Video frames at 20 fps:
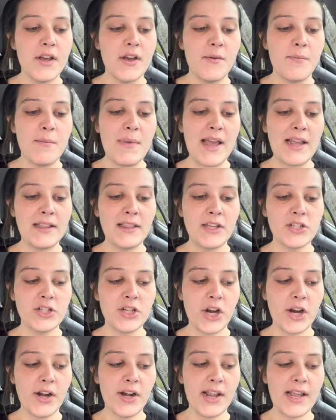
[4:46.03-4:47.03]
Make the
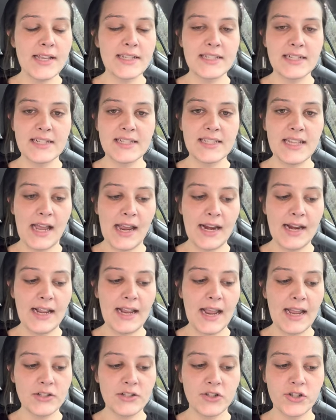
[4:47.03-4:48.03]
journey as
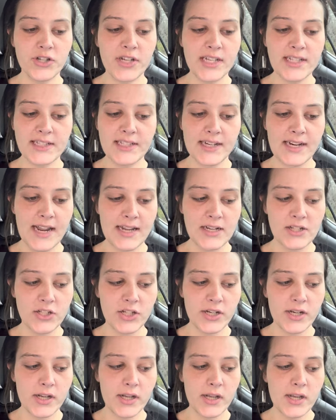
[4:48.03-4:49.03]
exciting as your
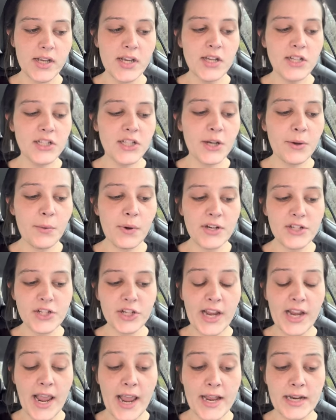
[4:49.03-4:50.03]
destination. Do what
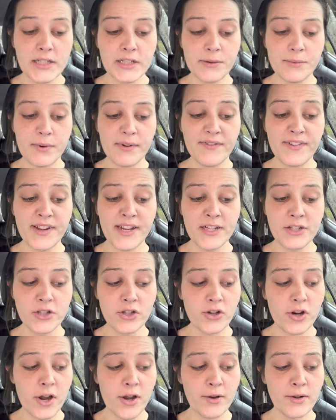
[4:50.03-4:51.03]
you can to prevent
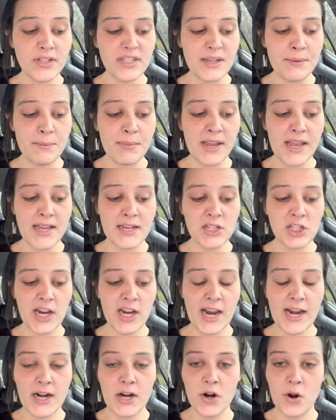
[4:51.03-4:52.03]
strokes and be
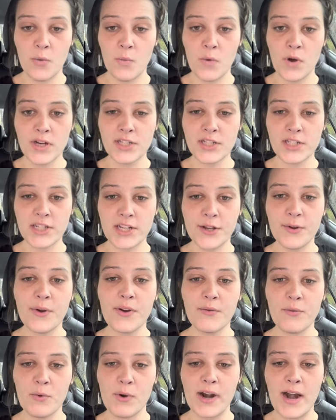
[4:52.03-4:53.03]
educated on what to do
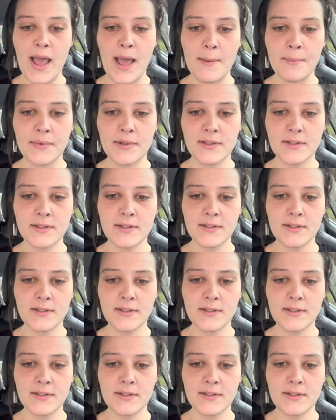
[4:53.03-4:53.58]
if one happens.